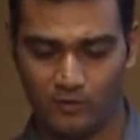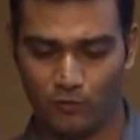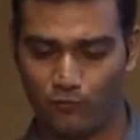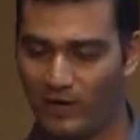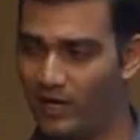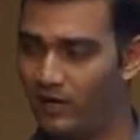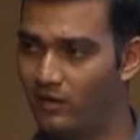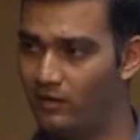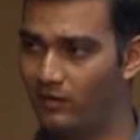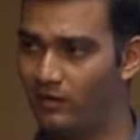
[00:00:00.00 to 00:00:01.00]
to
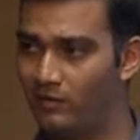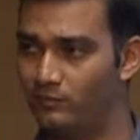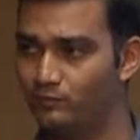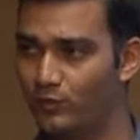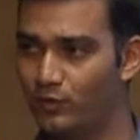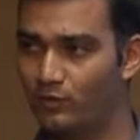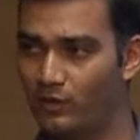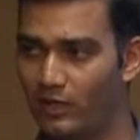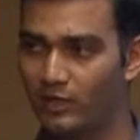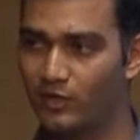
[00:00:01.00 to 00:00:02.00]
find
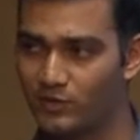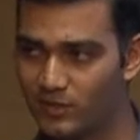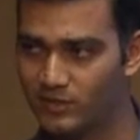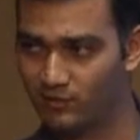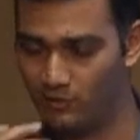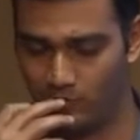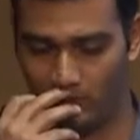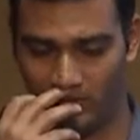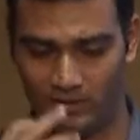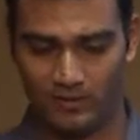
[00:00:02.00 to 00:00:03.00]
other users in Google.